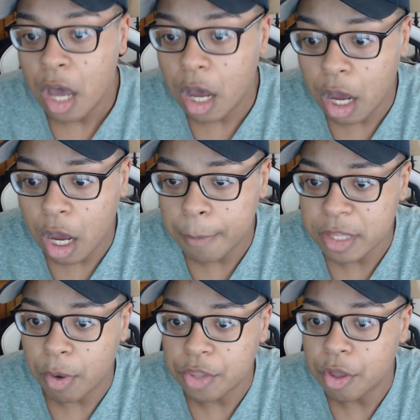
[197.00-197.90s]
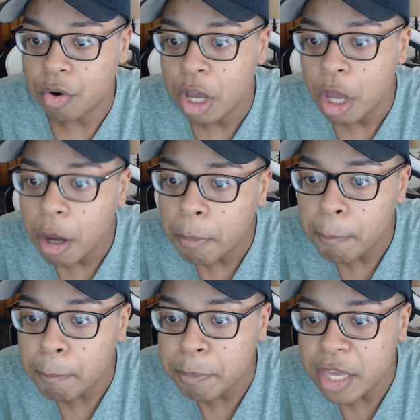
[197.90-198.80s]
But anyway though.
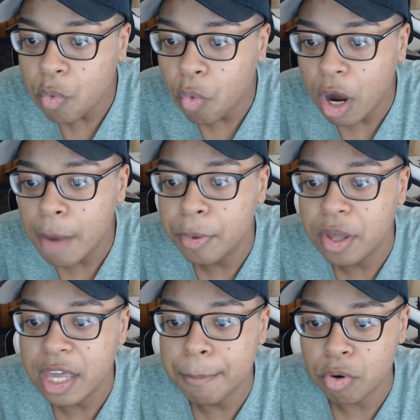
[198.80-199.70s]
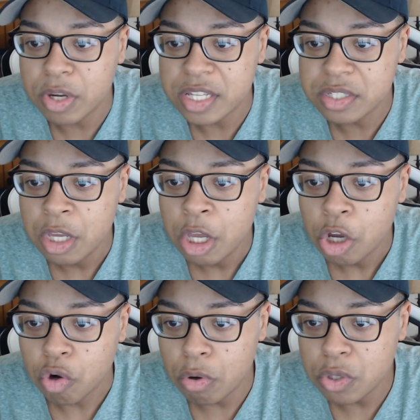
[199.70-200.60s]
Biwa playing priest,
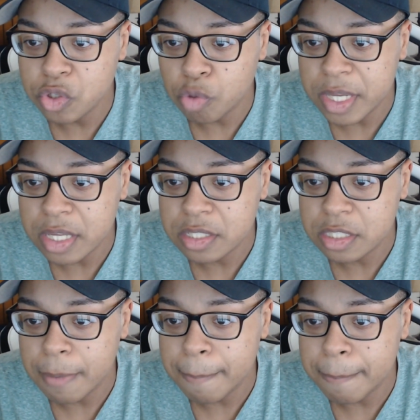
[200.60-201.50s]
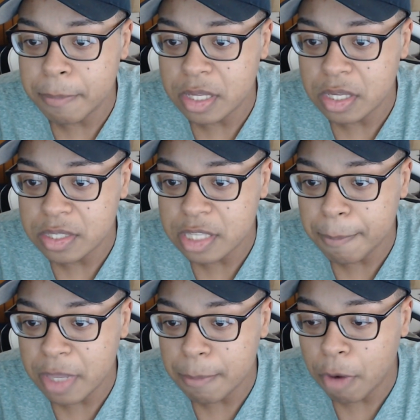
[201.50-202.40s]
Kurozumi
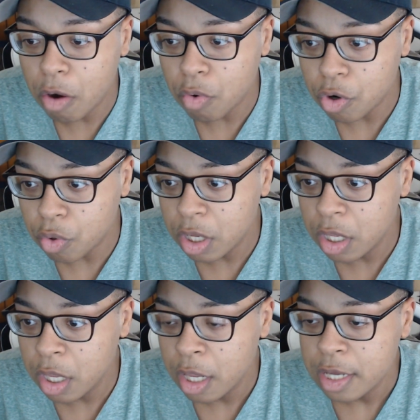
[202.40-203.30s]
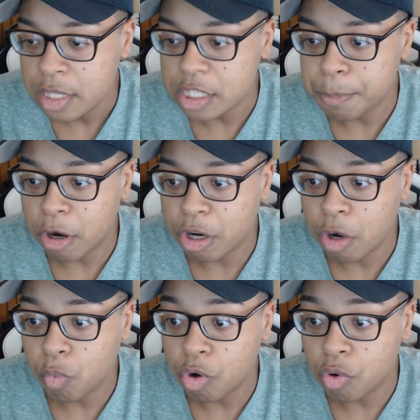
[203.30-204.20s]
Semimaru. This
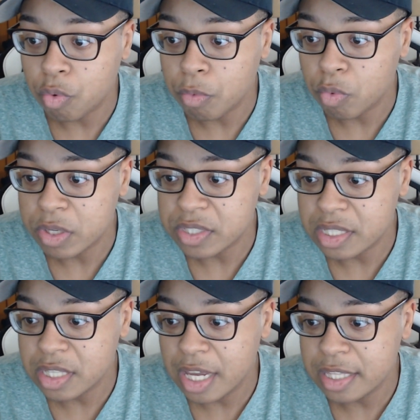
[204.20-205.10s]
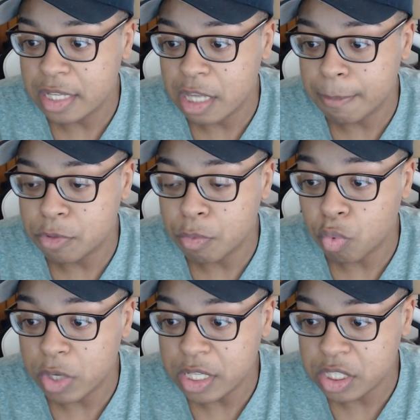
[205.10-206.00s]
barrier will resist any attempt to
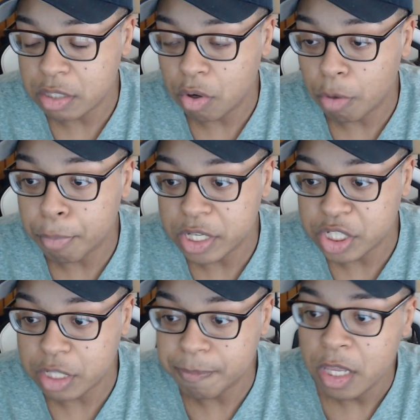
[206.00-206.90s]
reach it or breach it.